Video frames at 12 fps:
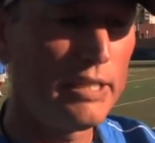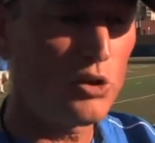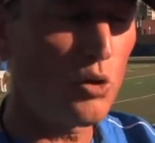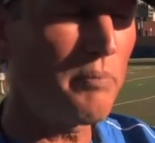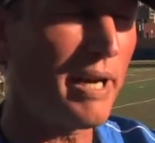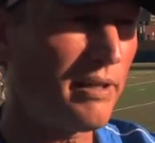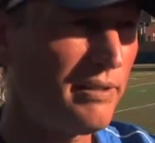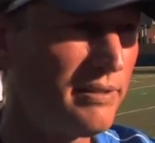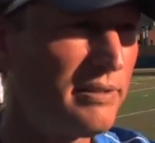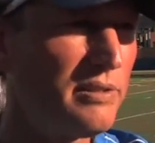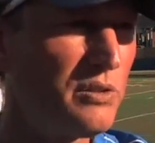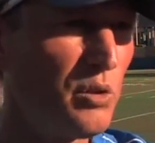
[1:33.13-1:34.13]
He's doing better.
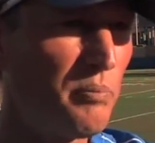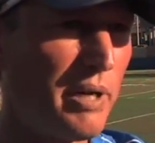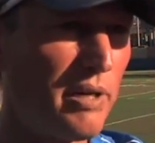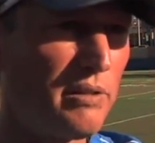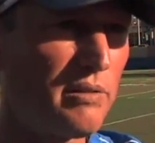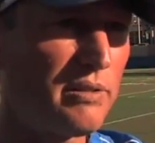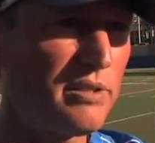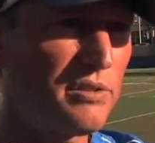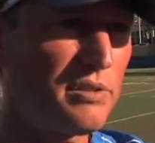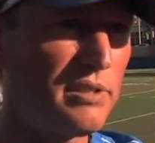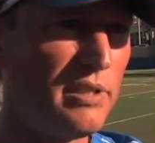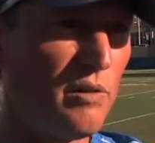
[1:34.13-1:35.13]
He's doing better.
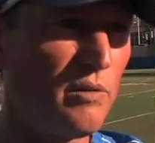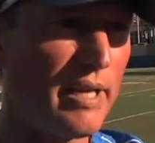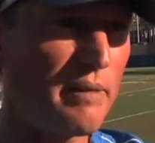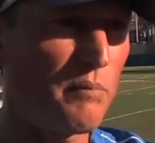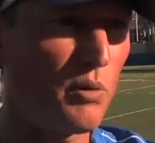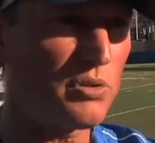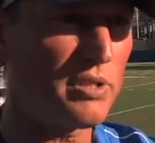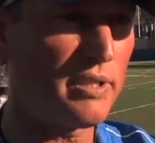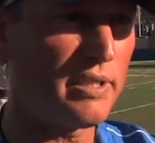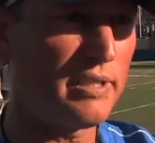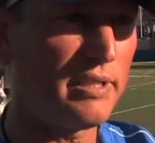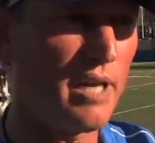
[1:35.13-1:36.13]
Just, you know, like most of
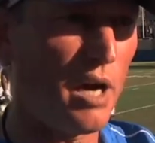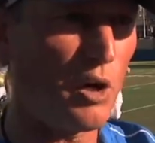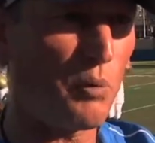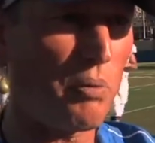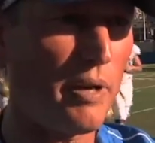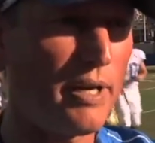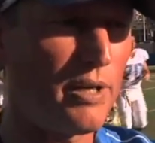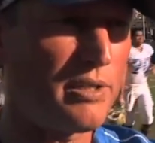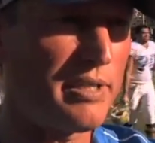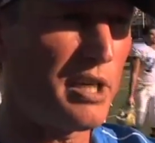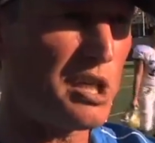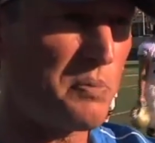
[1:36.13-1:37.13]
the younger
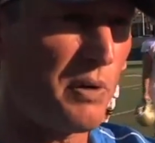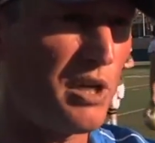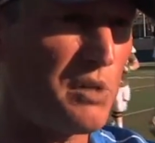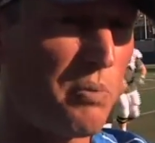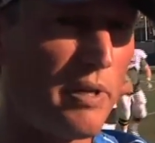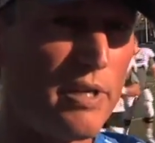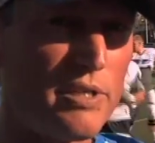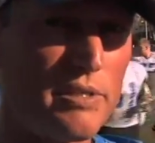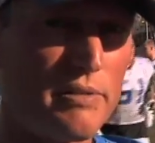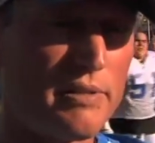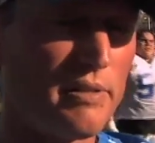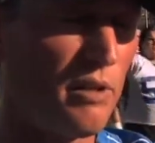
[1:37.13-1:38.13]
players, inexperienced
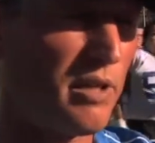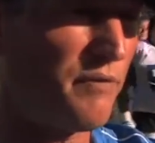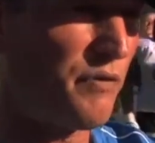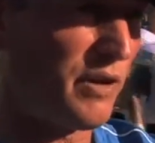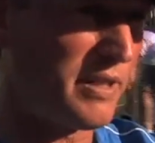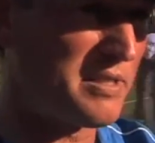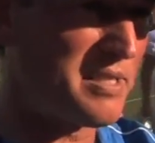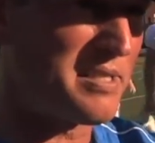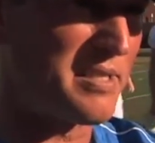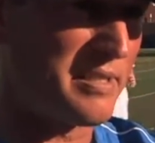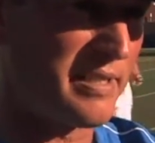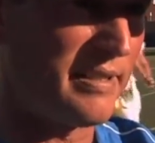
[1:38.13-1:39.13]
players, looking for
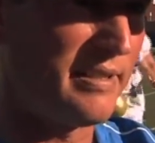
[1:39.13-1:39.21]
consistency.